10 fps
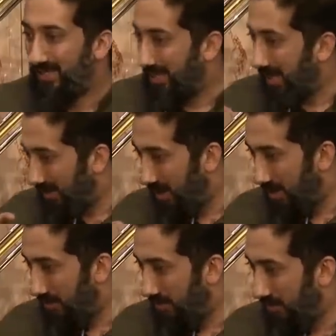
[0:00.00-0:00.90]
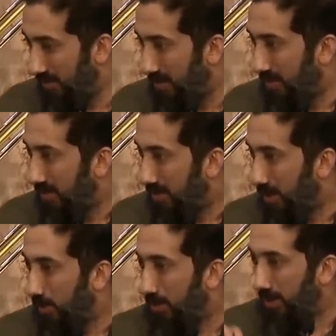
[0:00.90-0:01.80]
That love,
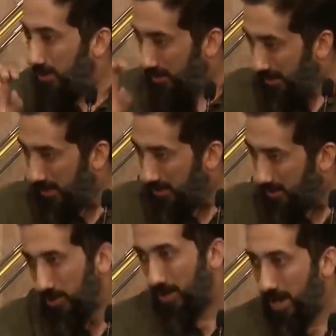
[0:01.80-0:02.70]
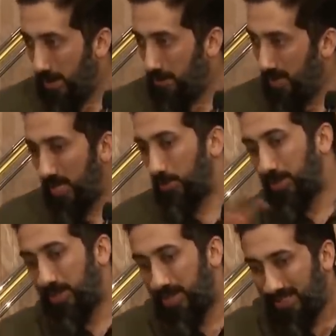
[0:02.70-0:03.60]
that when they're there, you're happy, and when
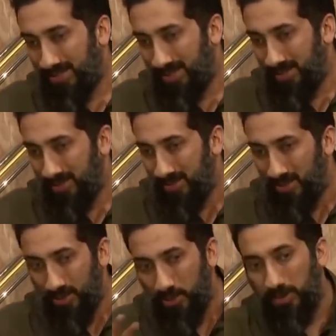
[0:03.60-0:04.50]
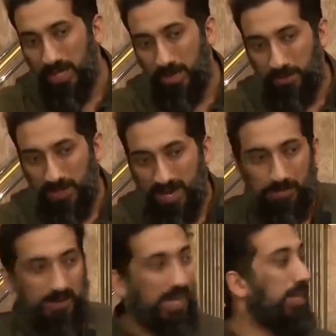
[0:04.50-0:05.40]
they're not there, you can't be
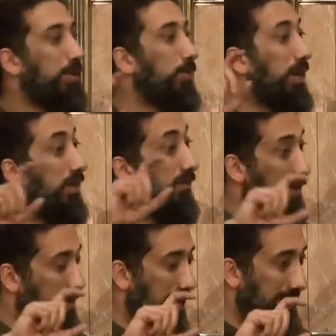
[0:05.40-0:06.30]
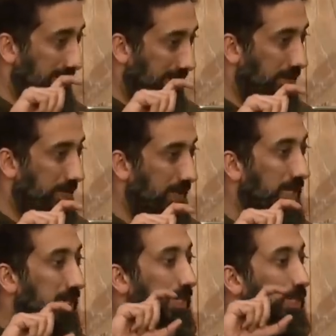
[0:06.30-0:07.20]
happy. And the word for that in Arabic
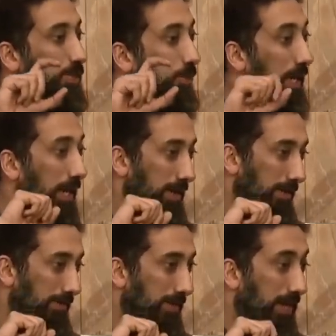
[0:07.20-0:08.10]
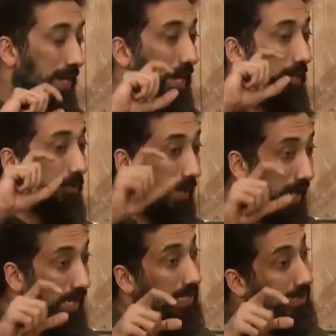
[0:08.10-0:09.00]
is wala. And
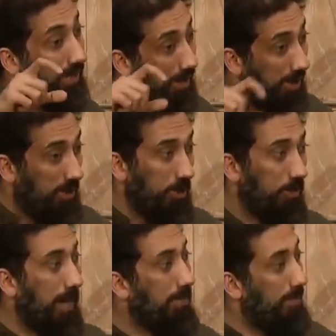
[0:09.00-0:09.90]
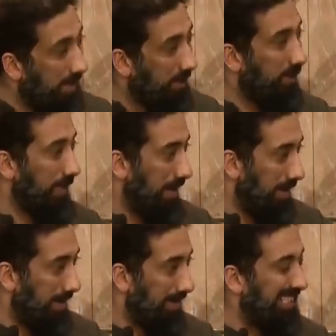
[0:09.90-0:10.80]
wala is argued by many
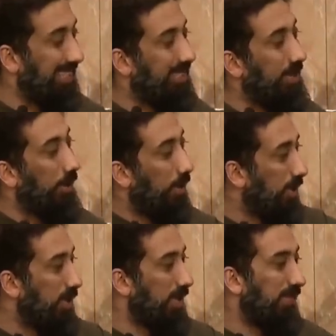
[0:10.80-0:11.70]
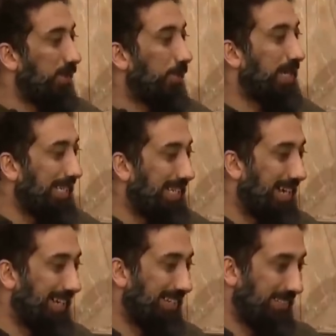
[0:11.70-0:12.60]
grammarians as the origin of the word
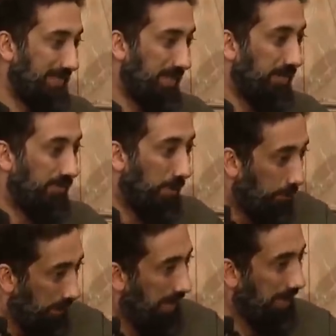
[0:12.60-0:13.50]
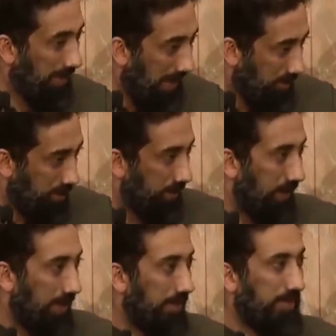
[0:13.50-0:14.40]
ilah. From wilah, it actually
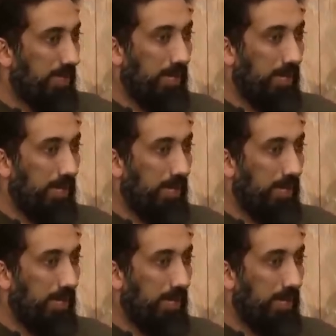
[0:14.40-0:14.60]
becomes